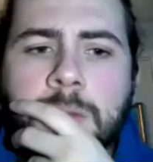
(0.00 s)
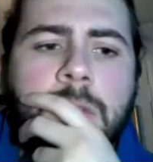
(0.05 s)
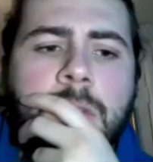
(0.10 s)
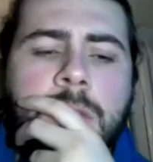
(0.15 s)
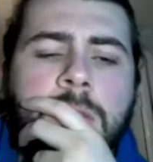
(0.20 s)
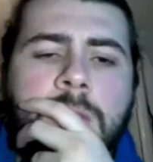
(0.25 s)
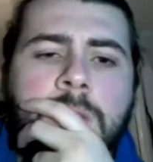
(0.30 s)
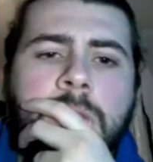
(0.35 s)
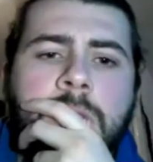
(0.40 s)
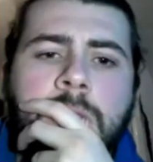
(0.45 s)

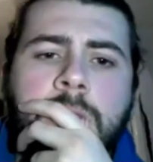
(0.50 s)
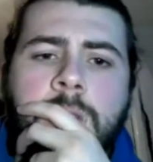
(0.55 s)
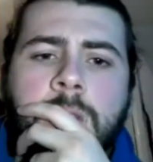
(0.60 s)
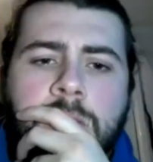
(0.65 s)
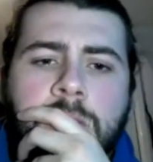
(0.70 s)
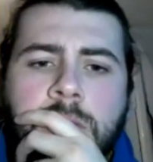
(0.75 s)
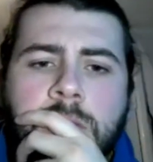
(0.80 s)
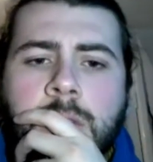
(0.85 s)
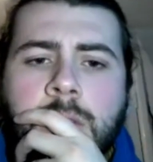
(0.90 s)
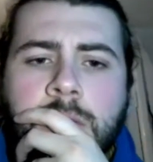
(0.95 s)
some
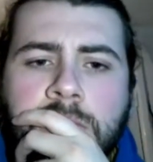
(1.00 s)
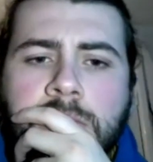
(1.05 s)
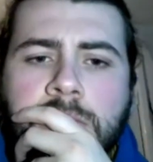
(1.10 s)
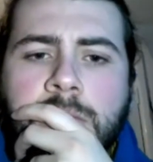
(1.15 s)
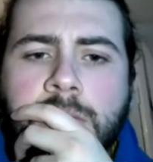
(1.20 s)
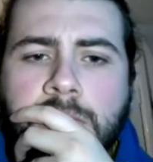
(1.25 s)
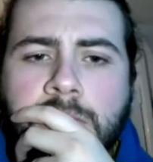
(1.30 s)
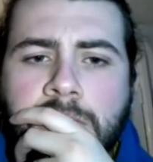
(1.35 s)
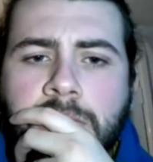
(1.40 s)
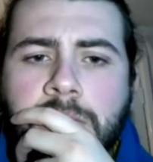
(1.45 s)

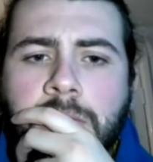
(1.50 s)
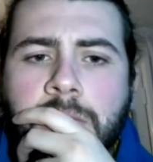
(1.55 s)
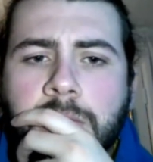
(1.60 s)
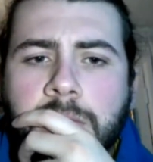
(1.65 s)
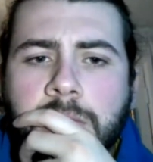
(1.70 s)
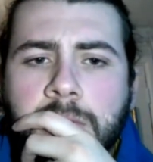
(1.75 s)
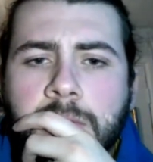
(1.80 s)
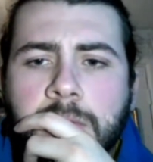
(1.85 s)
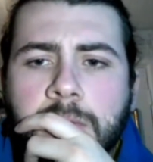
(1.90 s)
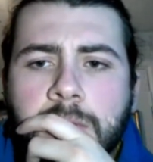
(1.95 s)
horrific
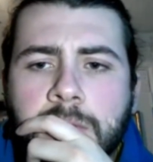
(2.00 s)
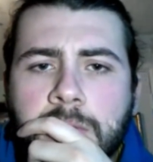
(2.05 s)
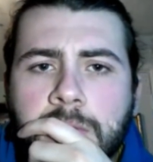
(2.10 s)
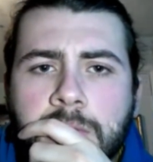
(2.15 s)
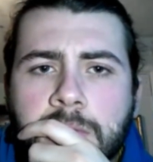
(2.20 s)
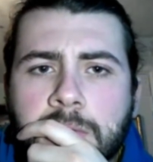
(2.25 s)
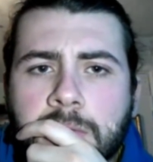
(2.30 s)
things, and